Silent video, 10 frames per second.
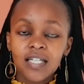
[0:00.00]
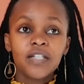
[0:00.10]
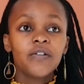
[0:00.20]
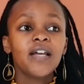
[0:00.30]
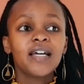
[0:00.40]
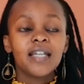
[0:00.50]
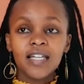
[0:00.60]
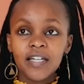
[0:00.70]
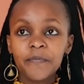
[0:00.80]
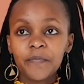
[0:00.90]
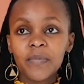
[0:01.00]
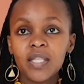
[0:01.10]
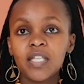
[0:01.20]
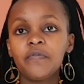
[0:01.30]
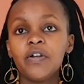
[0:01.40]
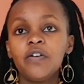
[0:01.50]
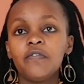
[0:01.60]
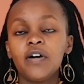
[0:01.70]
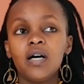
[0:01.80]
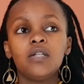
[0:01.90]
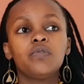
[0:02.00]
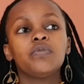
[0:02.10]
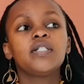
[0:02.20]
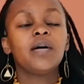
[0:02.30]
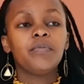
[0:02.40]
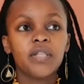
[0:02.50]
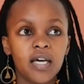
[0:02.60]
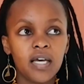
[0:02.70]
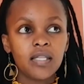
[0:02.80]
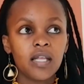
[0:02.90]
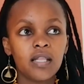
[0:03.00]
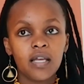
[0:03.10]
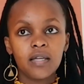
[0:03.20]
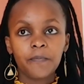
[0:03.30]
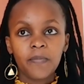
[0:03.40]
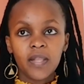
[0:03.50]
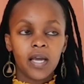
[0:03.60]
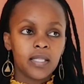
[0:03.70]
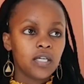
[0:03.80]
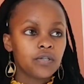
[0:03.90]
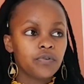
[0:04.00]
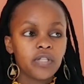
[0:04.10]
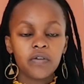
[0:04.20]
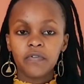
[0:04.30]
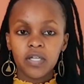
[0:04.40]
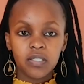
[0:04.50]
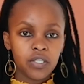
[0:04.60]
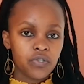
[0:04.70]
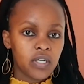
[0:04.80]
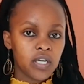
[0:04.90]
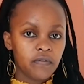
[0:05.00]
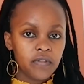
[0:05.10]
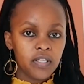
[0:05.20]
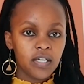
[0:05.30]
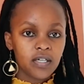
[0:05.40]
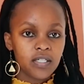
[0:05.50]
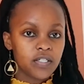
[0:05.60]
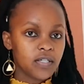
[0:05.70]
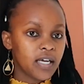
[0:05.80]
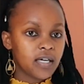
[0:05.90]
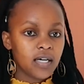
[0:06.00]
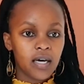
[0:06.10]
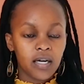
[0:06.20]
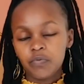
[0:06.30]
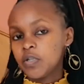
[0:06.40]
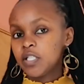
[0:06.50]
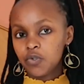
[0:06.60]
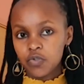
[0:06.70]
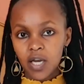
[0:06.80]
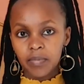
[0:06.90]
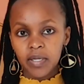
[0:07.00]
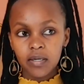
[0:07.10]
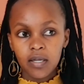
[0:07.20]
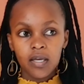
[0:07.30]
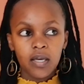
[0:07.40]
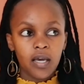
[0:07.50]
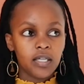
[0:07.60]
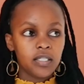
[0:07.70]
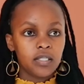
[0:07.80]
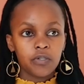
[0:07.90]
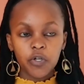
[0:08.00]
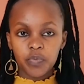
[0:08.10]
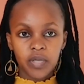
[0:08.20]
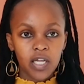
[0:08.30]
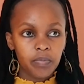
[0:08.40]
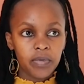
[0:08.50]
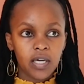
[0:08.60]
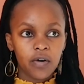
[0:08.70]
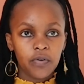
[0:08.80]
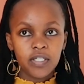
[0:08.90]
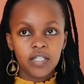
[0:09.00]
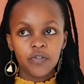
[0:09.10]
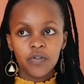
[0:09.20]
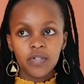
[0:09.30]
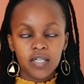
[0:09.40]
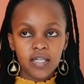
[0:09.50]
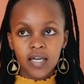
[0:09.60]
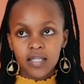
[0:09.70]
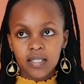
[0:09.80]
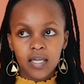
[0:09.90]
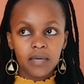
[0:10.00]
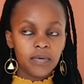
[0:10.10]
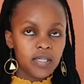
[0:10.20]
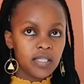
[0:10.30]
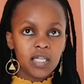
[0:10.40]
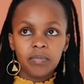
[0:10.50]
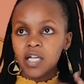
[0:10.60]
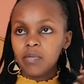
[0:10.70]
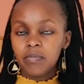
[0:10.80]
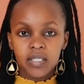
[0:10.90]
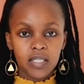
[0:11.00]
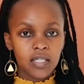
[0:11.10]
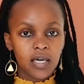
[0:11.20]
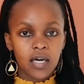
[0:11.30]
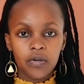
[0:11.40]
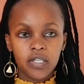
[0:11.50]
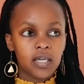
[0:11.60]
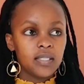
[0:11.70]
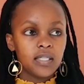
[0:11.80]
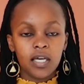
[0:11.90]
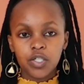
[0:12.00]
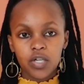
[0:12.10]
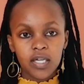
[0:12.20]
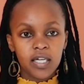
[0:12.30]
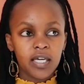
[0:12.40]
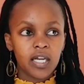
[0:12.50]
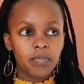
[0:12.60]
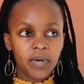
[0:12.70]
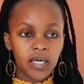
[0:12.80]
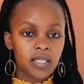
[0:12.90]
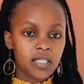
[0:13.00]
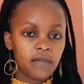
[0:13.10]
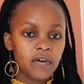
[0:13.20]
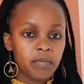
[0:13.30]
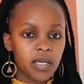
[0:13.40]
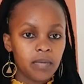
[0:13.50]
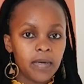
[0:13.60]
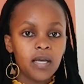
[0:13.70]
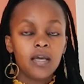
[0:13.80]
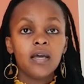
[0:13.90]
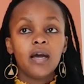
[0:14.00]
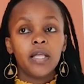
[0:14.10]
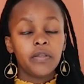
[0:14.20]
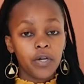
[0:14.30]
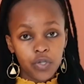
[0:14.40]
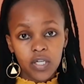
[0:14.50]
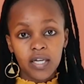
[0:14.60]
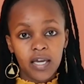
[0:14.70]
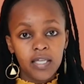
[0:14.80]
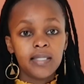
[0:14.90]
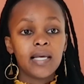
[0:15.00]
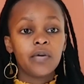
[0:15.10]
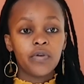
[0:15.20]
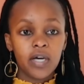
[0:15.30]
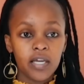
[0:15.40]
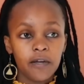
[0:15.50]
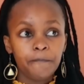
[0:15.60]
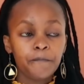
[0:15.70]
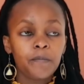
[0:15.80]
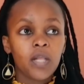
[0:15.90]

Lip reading: So luckily, it's a friend of ours who'd come with us, and then I think during the frustration and everything, she like requested to come in and just sort of help me out. She told the guards like, please let me help my sister out. I can see her struggling and unpacking stuff. Let me help her. And they're actually nice. They allowed her in.